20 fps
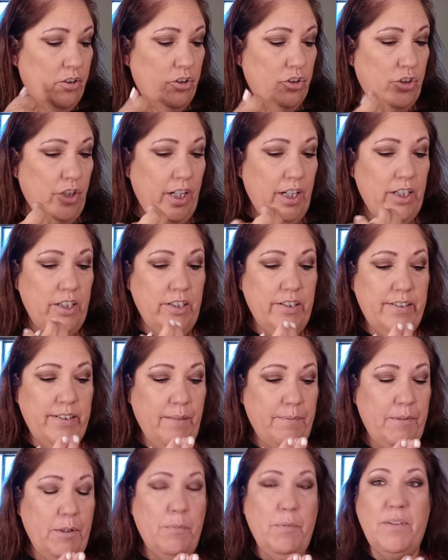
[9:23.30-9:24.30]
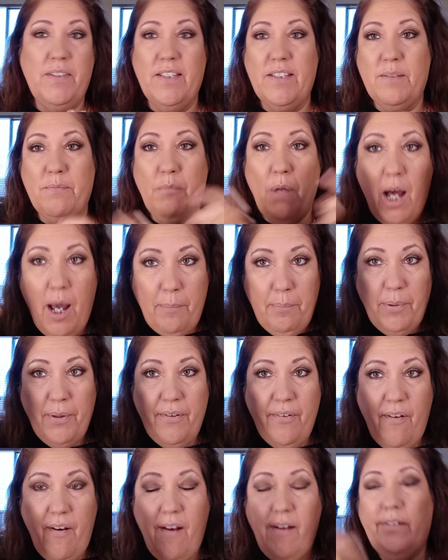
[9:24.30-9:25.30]
try to do something with this mop,
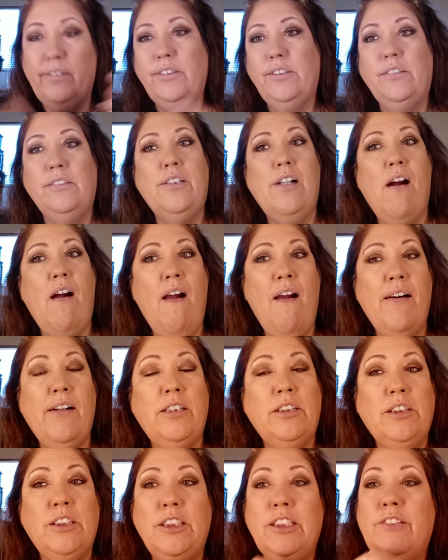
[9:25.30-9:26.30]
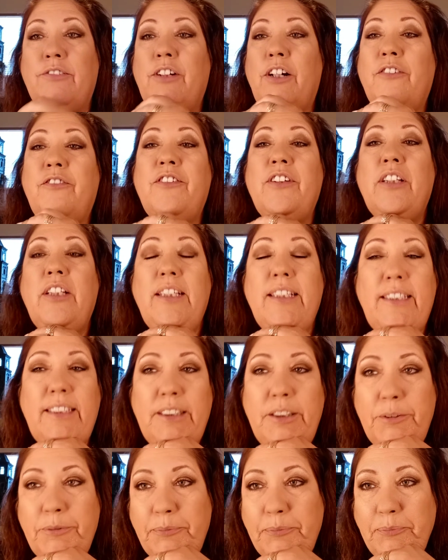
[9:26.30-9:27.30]
if I feel like
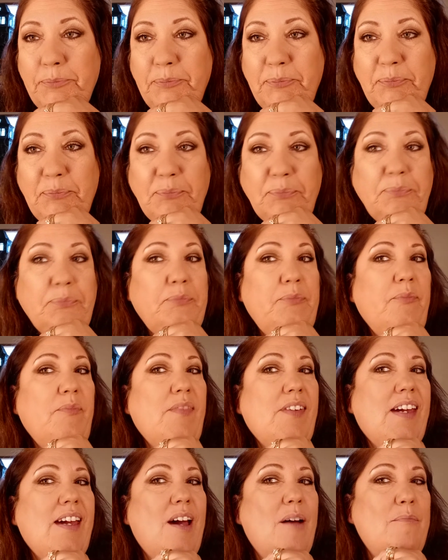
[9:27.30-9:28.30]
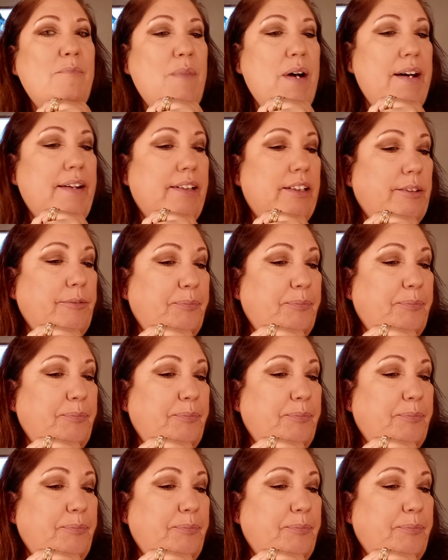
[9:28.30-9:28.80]
it. But,